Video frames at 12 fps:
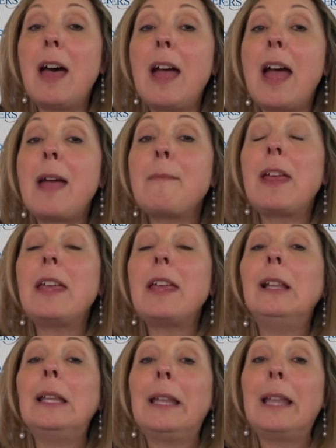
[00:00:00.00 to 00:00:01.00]
I'm a
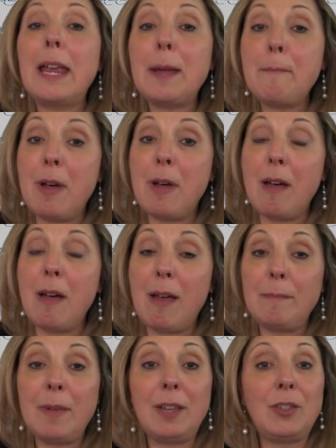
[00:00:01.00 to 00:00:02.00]
glam
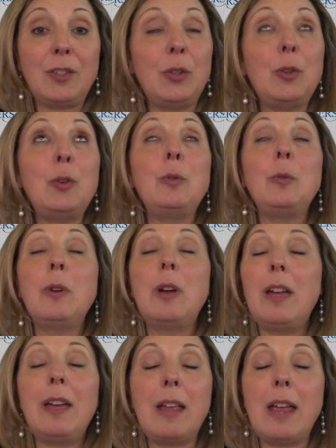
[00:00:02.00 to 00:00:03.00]
mom to
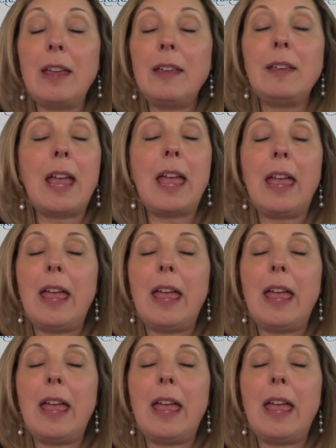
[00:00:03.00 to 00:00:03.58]
a